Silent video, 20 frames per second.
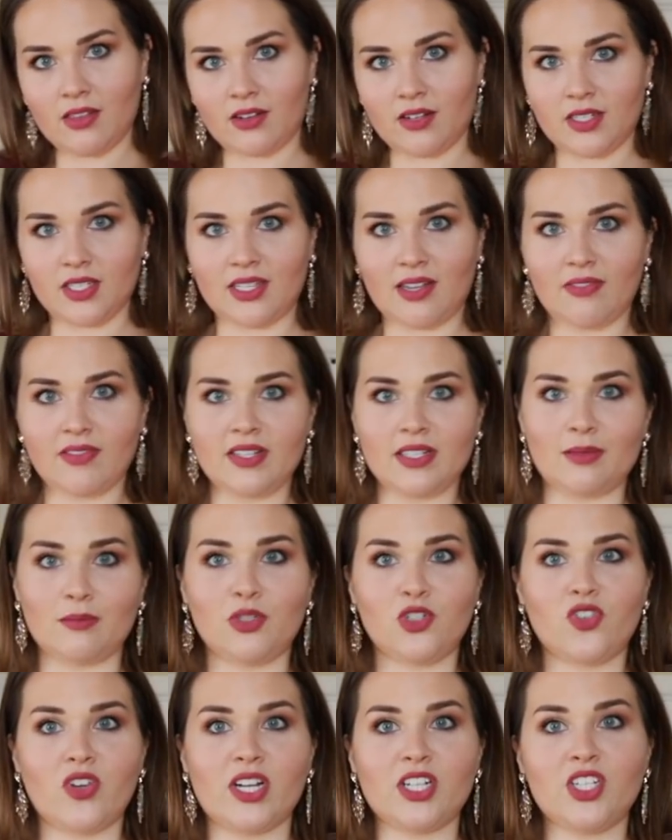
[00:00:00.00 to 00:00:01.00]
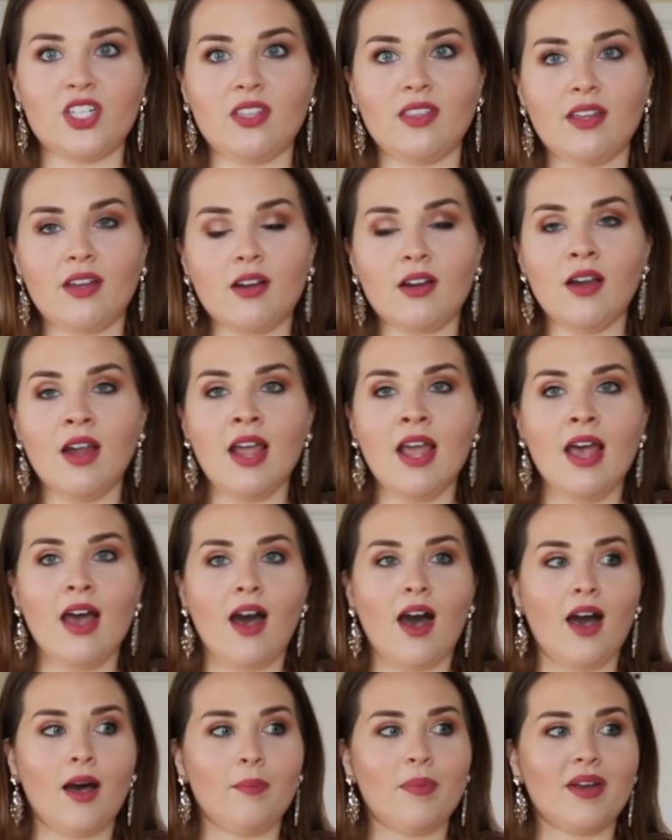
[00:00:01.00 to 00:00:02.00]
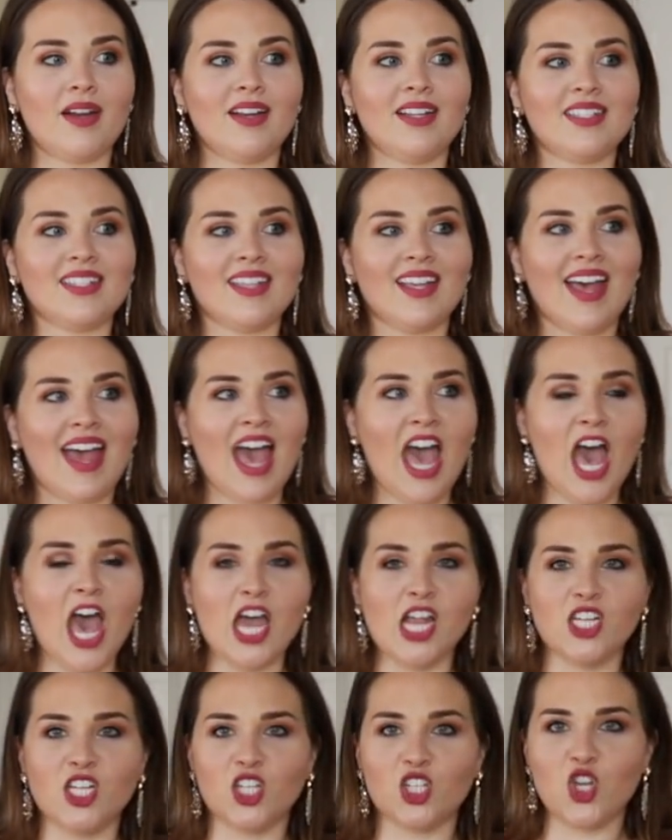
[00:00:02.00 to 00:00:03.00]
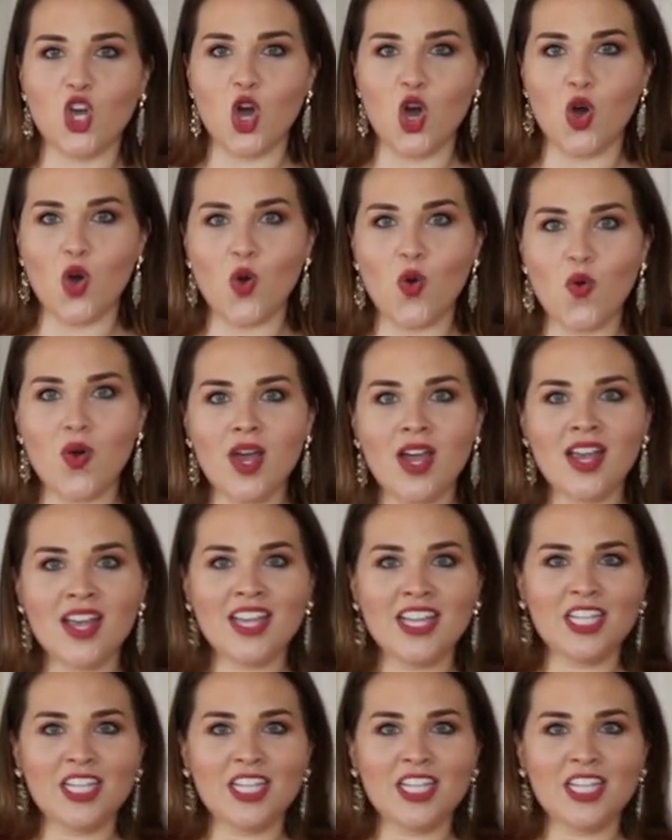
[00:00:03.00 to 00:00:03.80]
There's definitely some stretch in there, but it is head to toe